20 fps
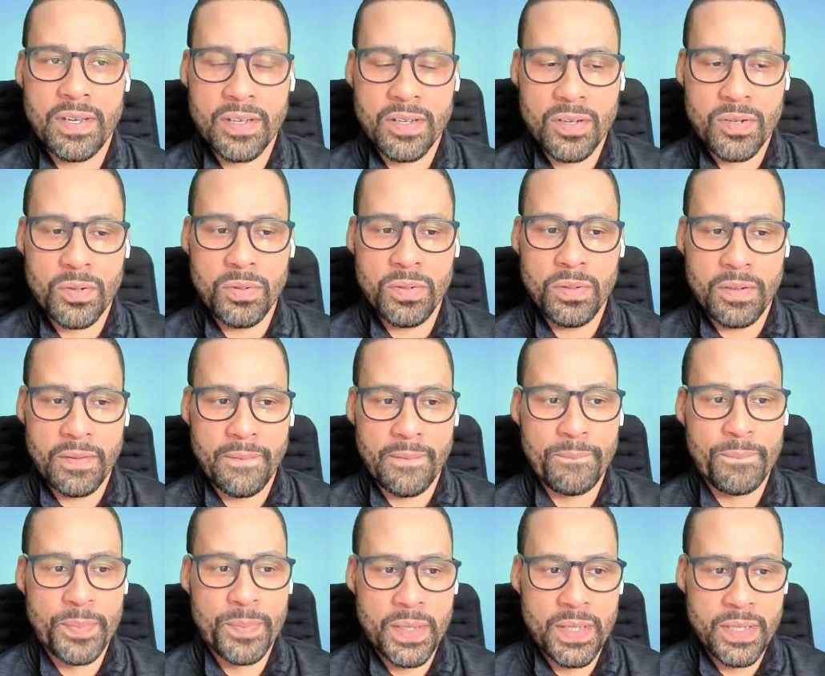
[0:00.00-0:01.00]
cool.
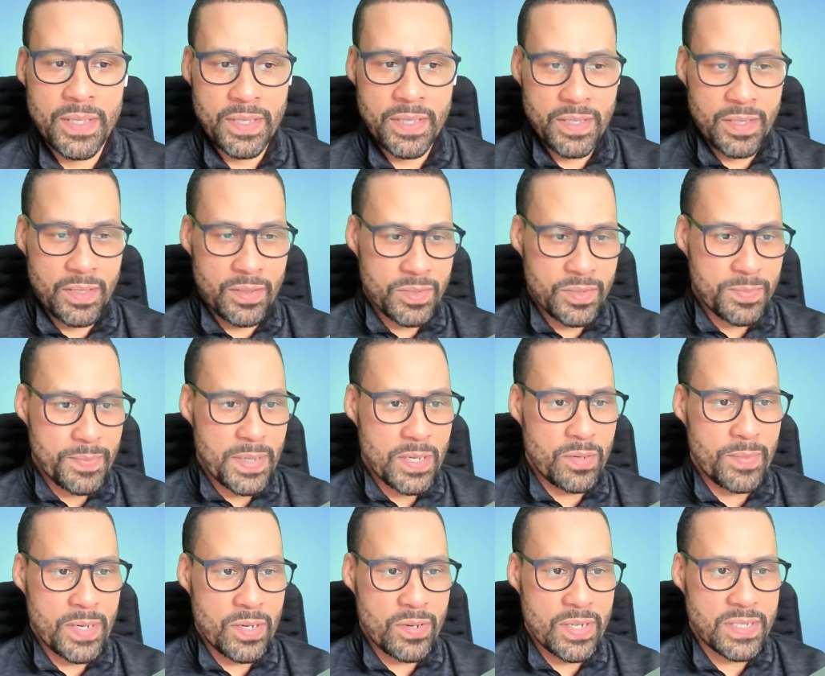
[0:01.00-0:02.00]
That's Michael.
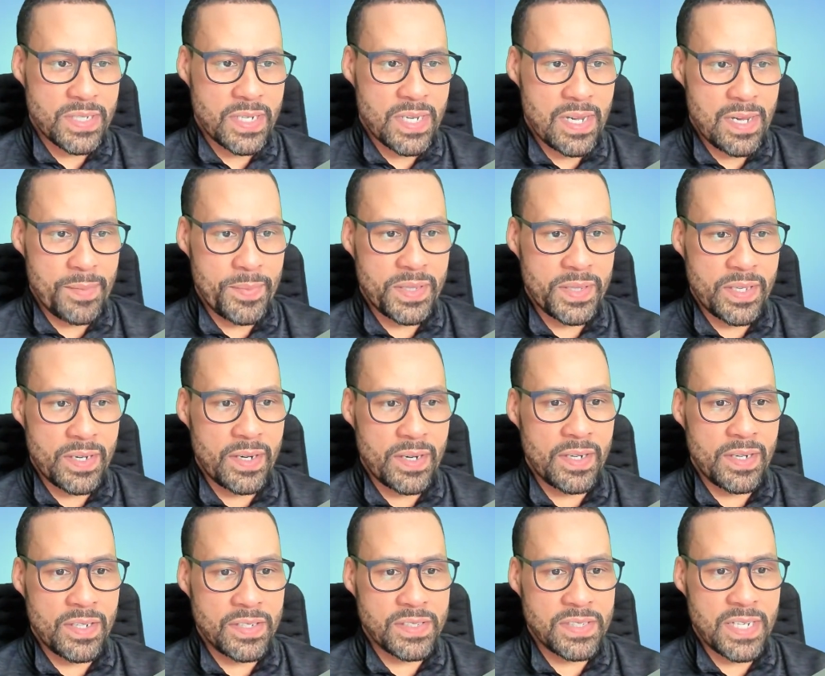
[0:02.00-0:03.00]
Michael has a comment there. It
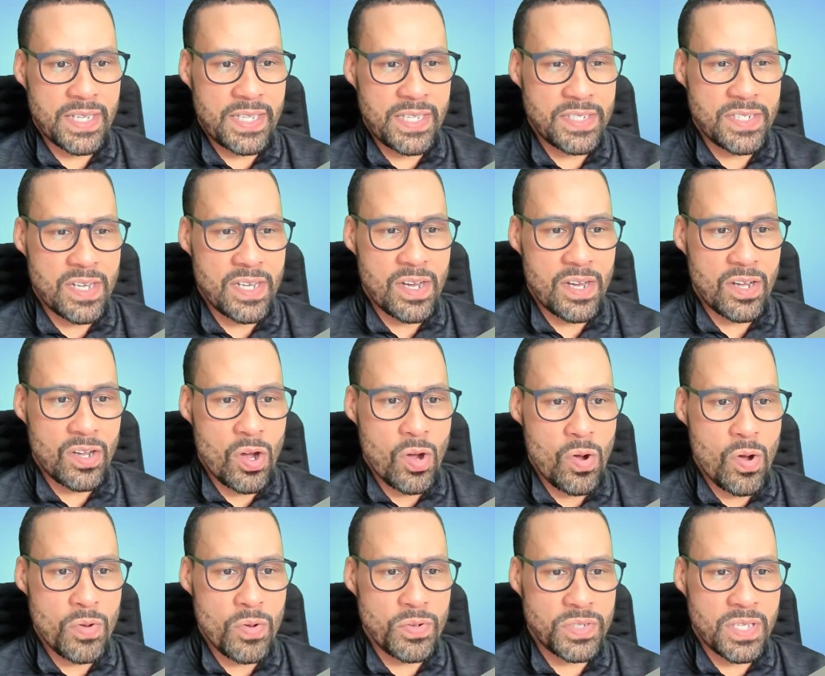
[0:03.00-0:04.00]
looks like he's a
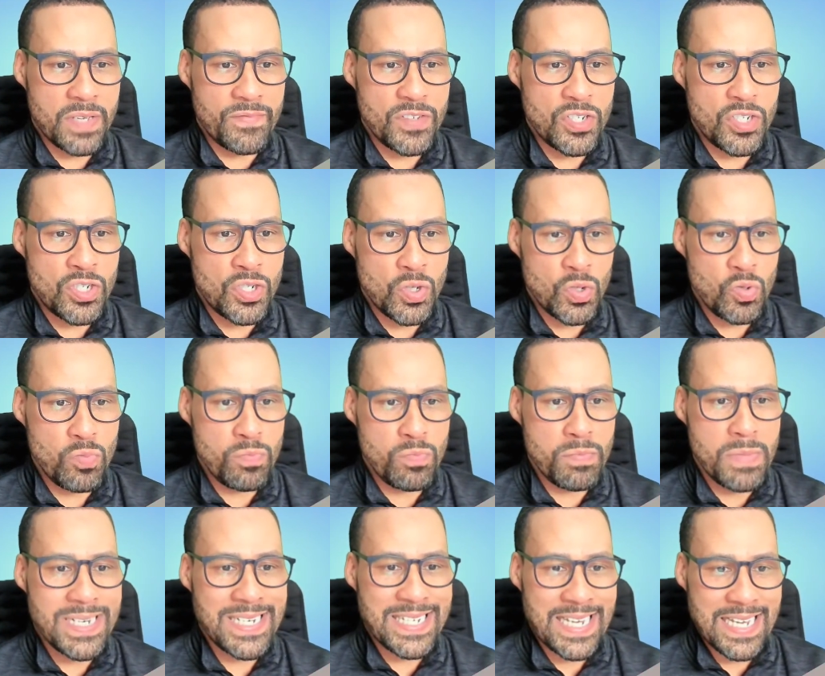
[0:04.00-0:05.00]
co-host of
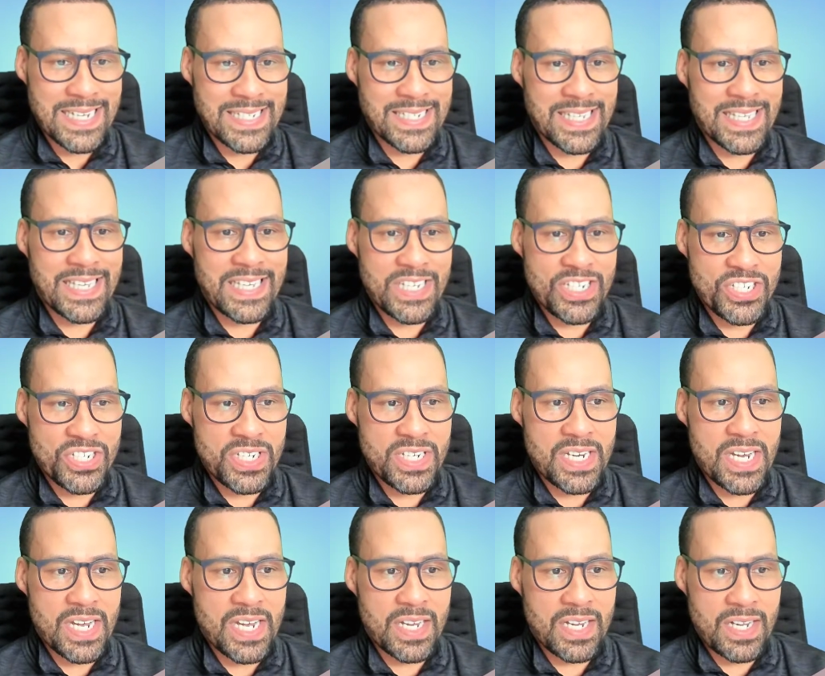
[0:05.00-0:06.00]

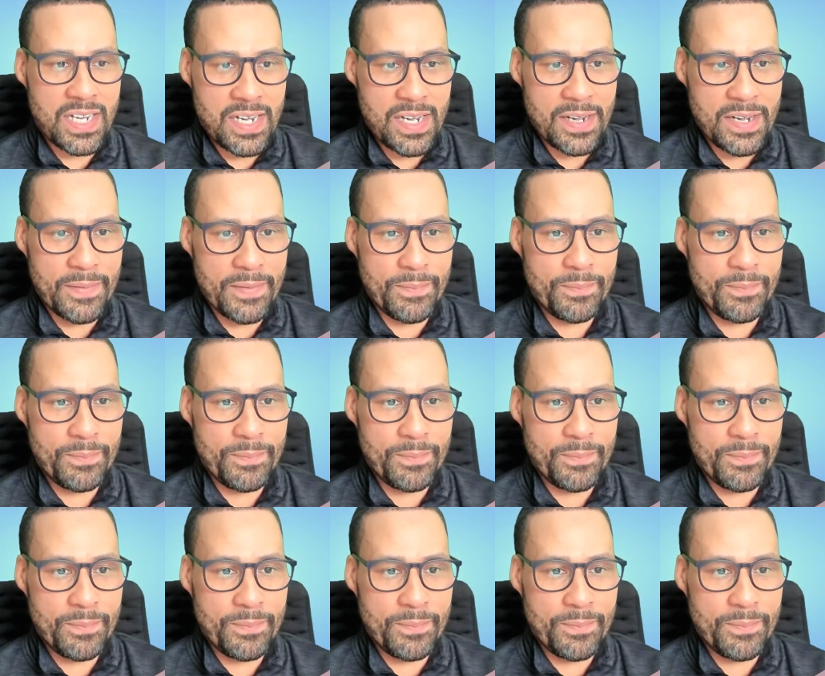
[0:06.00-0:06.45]
ZoomTestKitchen.com.